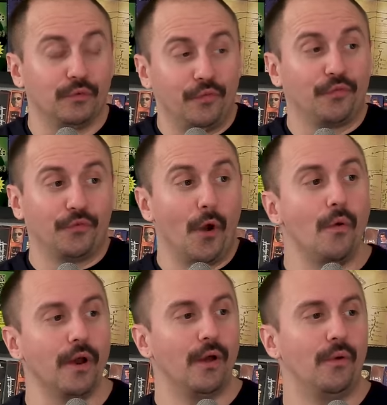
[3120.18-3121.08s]

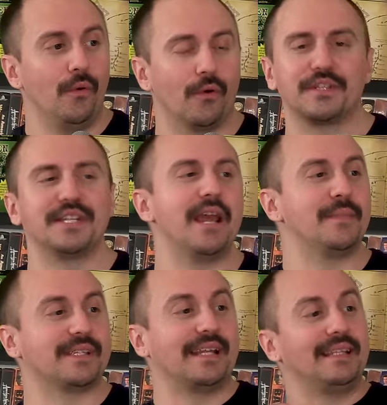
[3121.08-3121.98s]
Frodo or
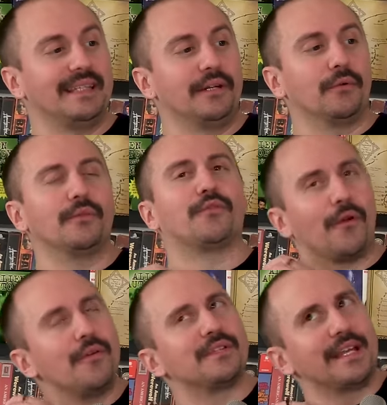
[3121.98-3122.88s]
Sam is like literally.
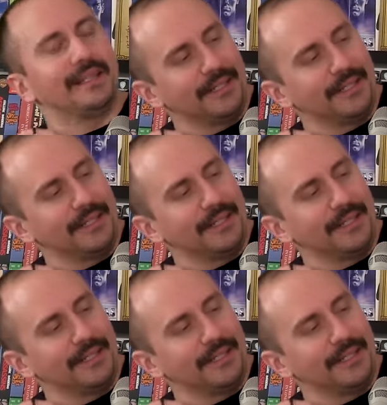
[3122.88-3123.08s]
Frodo is like